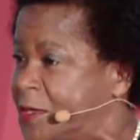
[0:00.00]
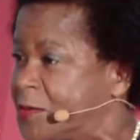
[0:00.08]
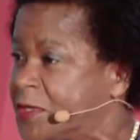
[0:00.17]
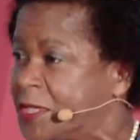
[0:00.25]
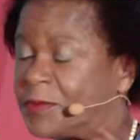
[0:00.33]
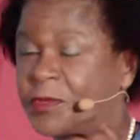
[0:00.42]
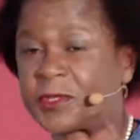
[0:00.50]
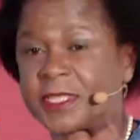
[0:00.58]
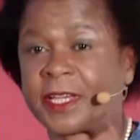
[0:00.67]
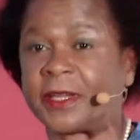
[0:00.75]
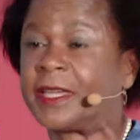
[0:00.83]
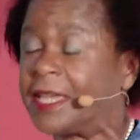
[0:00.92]
upset because
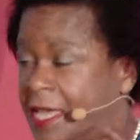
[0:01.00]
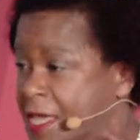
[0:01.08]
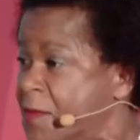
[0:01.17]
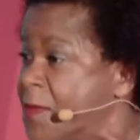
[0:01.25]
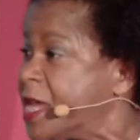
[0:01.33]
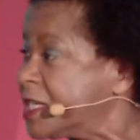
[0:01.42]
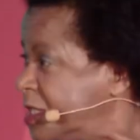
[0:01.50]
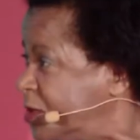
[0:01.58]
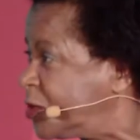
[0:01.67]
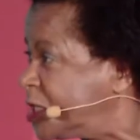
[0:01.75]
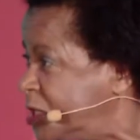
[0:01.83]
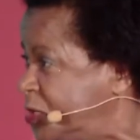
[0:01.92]
I
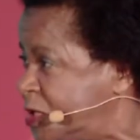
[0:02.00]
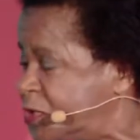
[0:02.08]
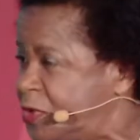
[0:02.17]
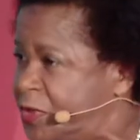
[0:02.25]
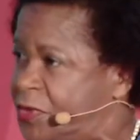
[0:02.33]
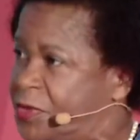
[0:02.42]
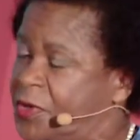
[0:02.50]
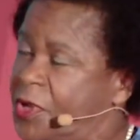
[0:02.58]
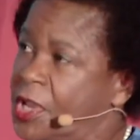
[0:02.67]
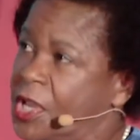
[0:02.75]
imagined what she was going through.